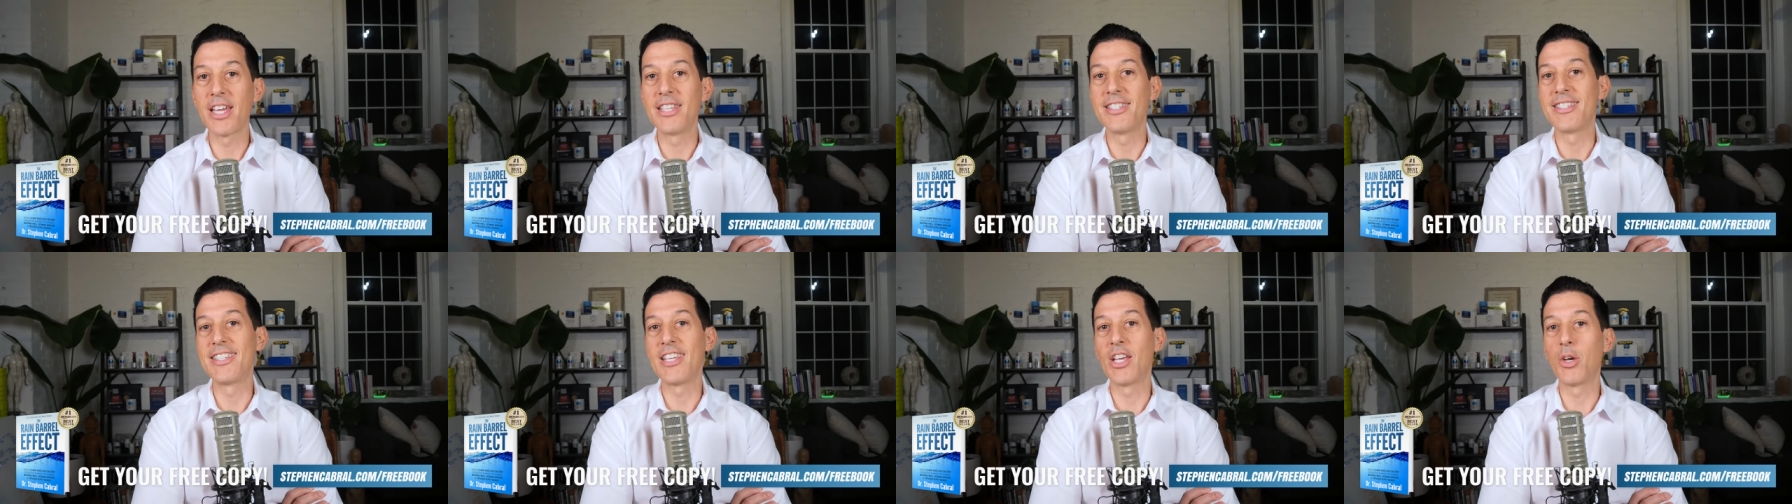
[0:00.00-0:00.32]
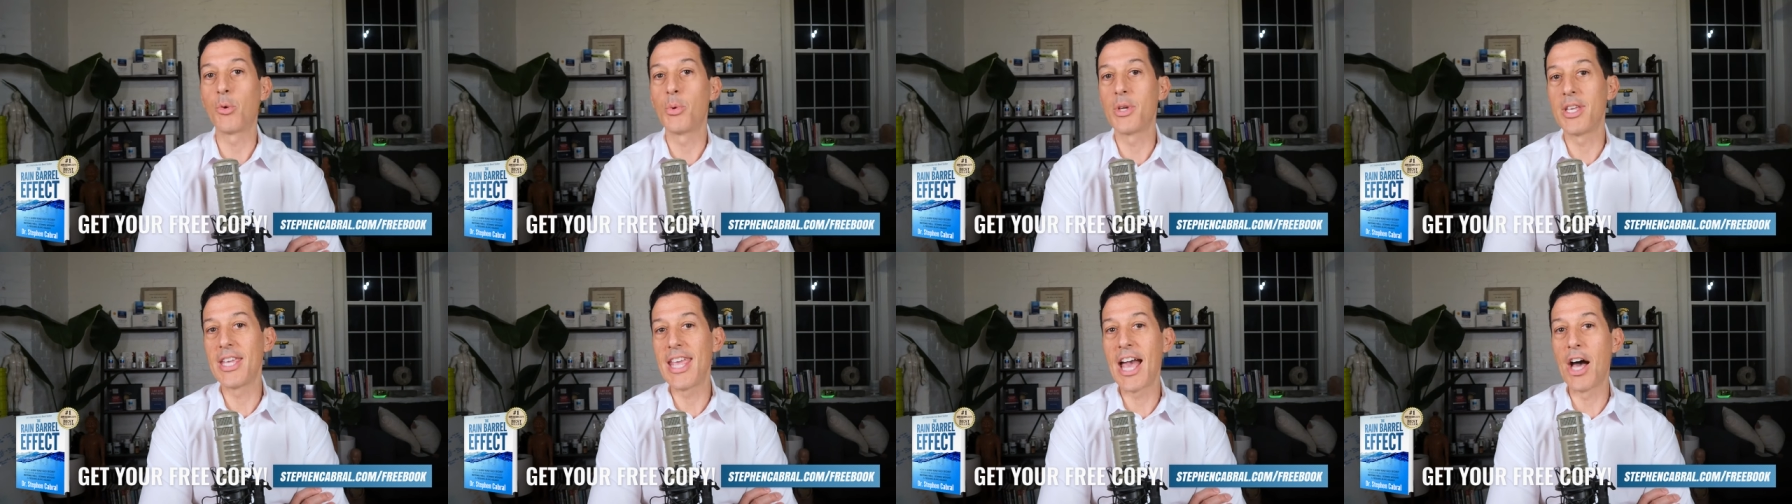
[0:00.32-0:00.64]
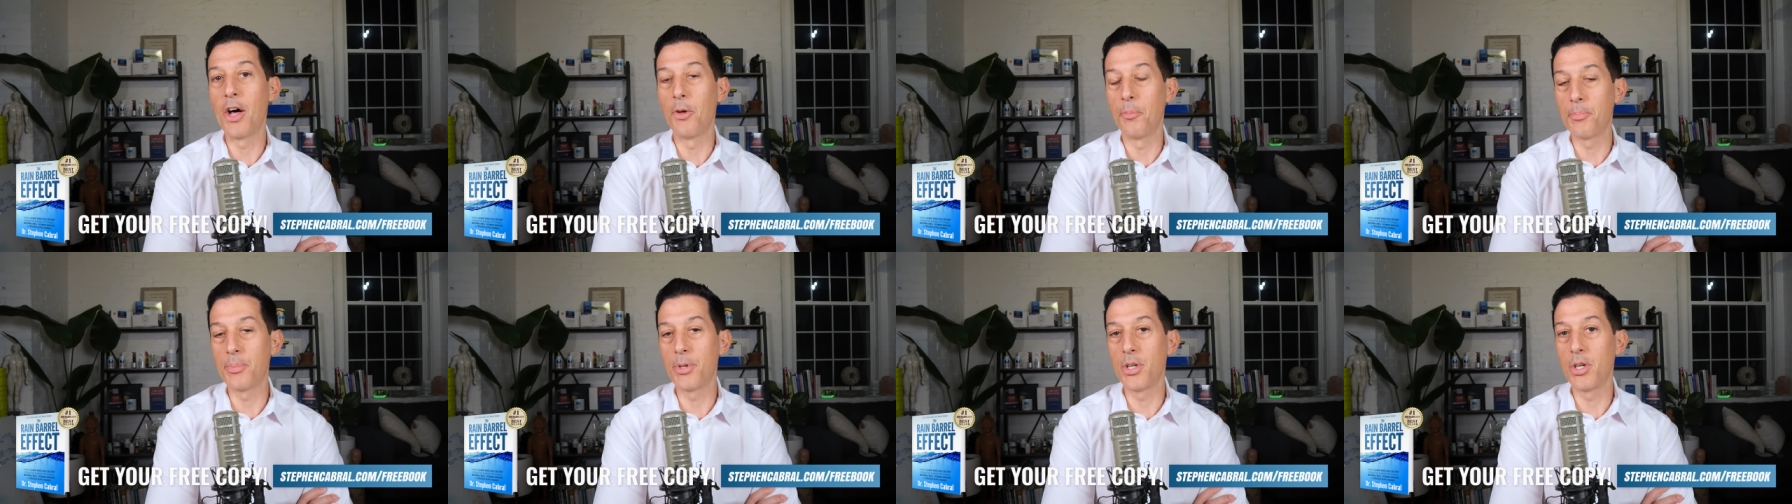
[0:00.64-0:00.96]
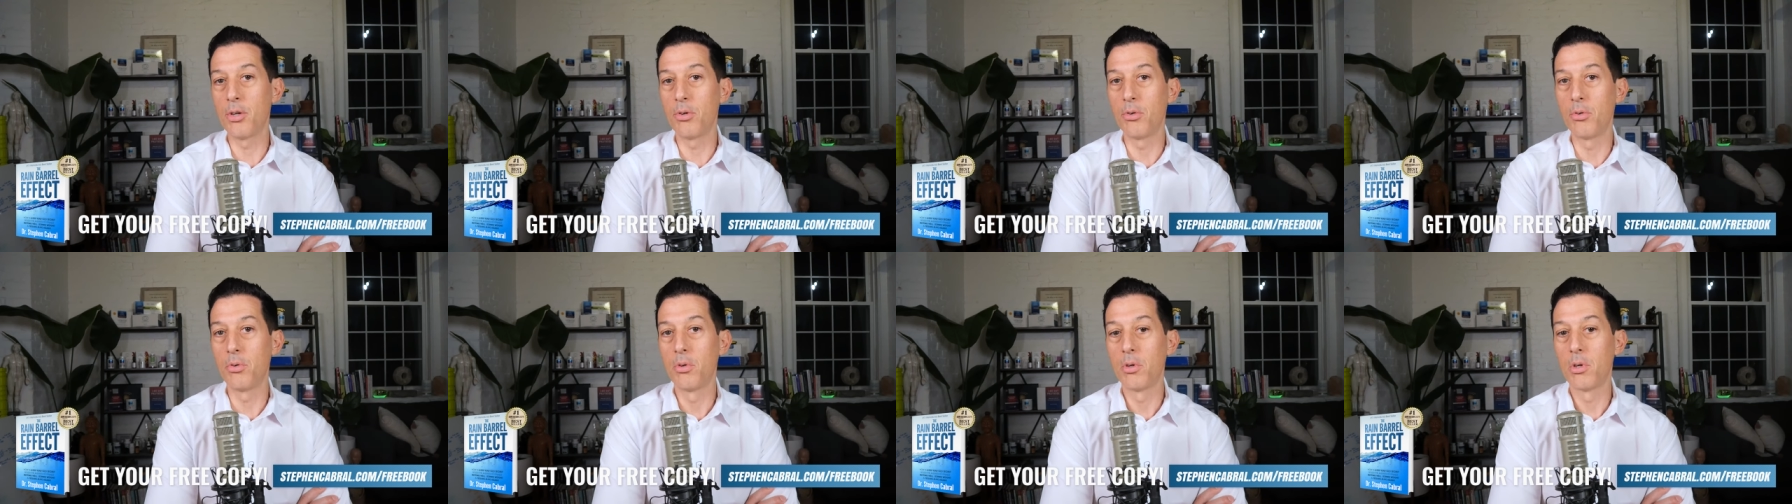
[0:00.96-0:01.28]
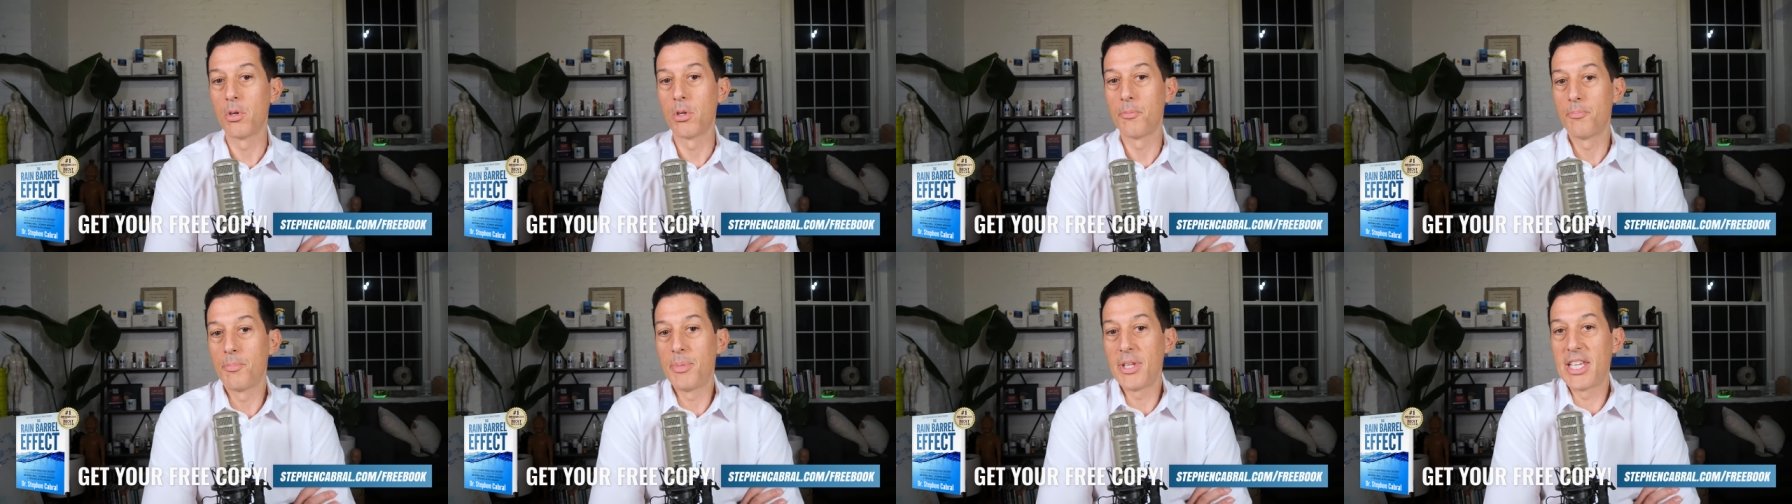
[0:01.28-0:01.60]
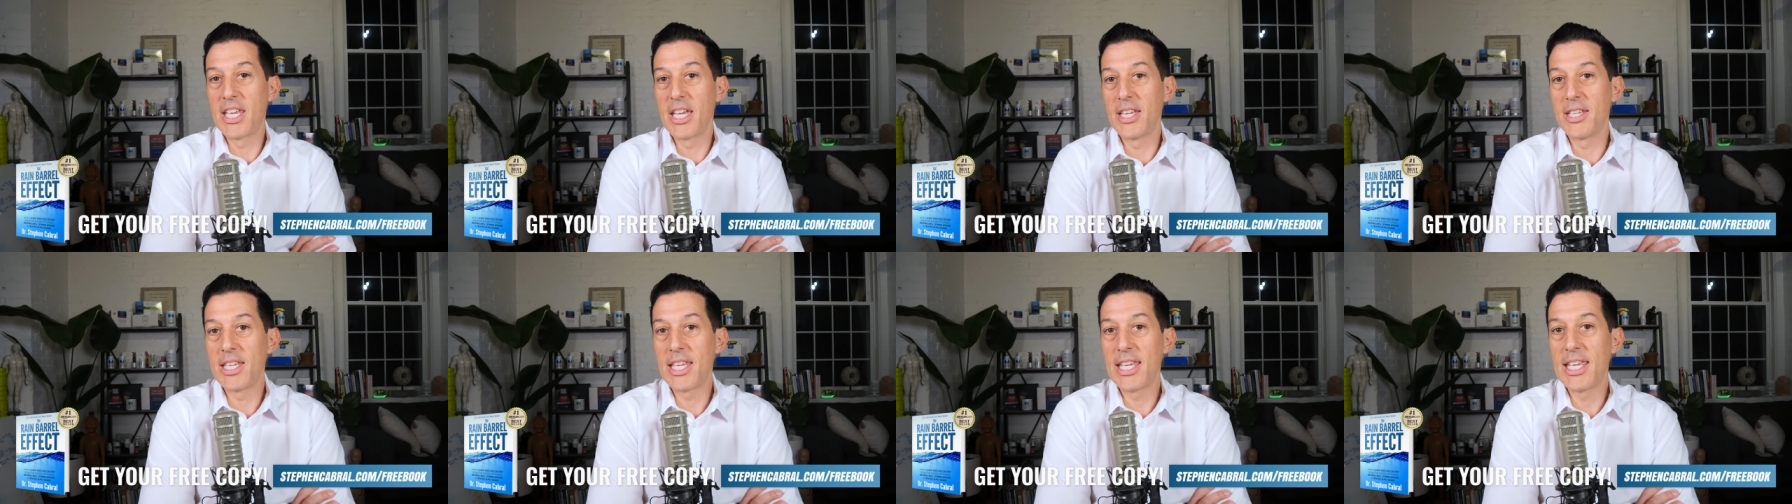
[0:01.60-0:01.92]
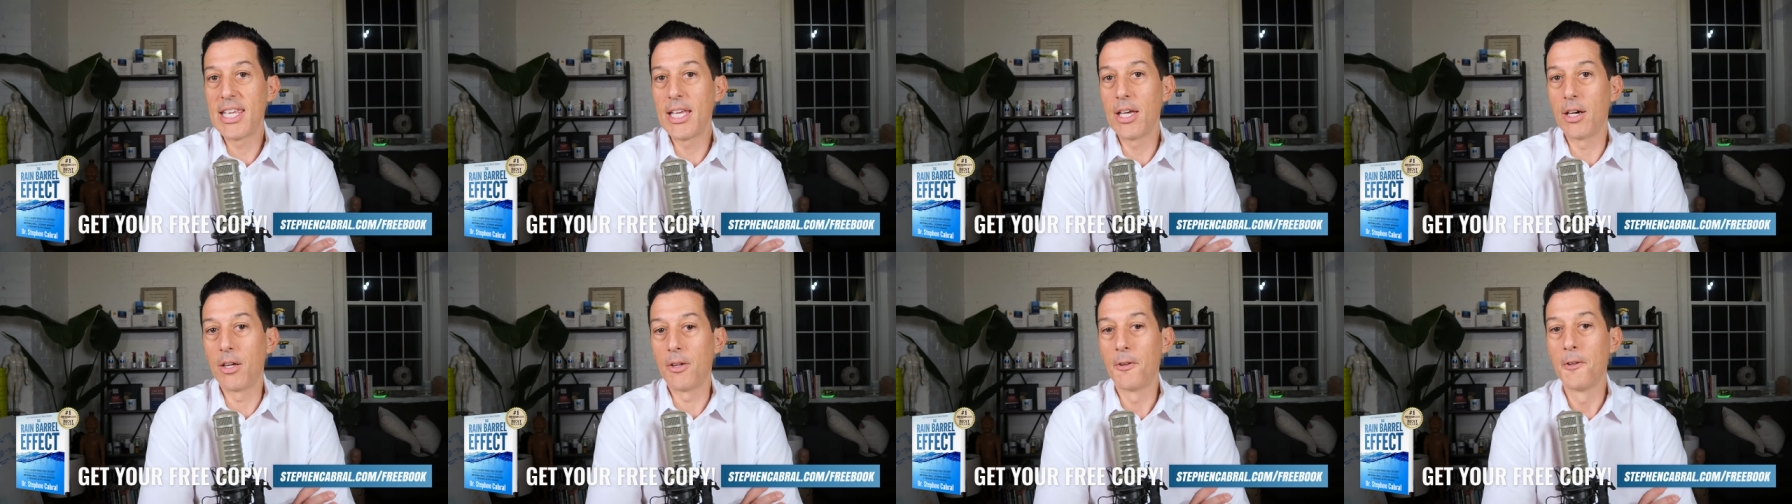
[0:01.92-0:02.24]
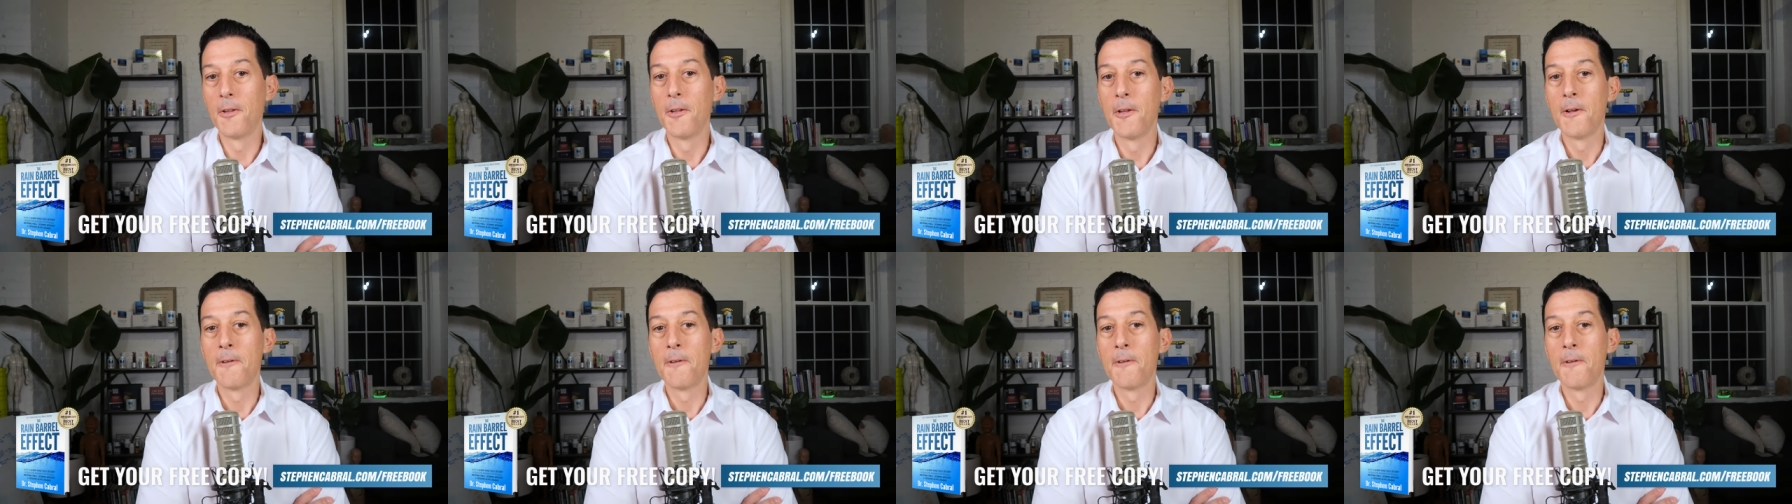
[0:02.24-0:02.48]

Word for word: until we help you begin to heal.